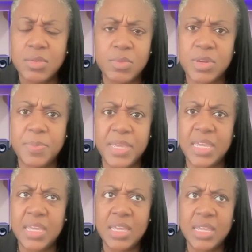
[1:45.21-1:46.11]
would
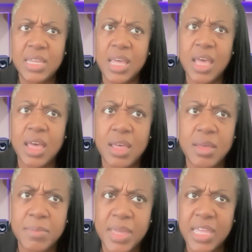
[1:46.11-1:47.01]
be
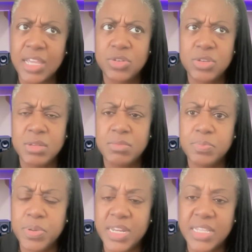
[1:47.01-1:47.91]
I guess you can
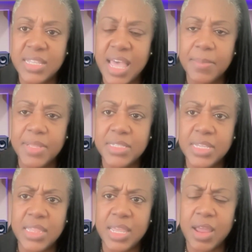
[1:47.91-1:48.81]
put assignments
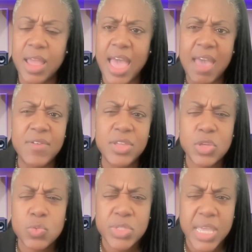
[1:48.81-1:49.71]
in there. I haven't
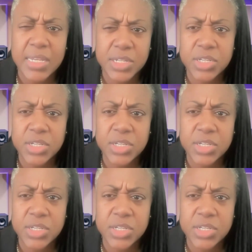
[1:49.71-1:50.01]
used that